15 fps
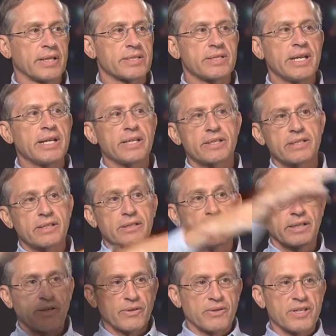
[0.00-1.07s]
that's needed to
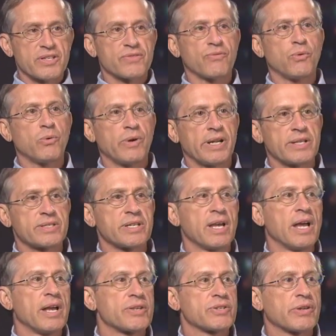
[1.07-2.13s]
clear these voids.
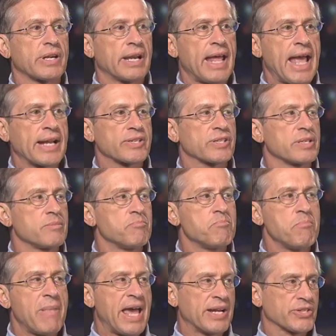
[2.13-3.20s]
So you can actually
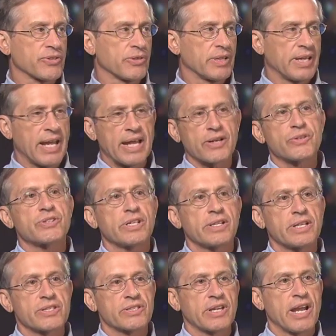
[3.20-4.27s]
measure the
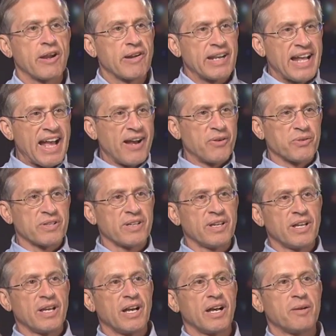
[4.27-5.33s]
energy that's carried out
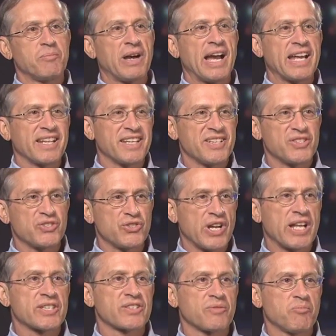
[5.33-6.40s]
uh, by these
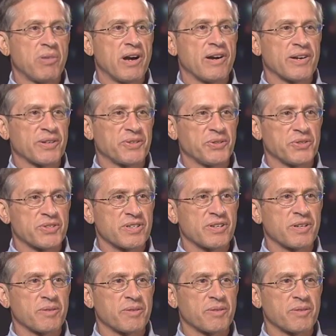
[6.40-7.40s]
jets of particles.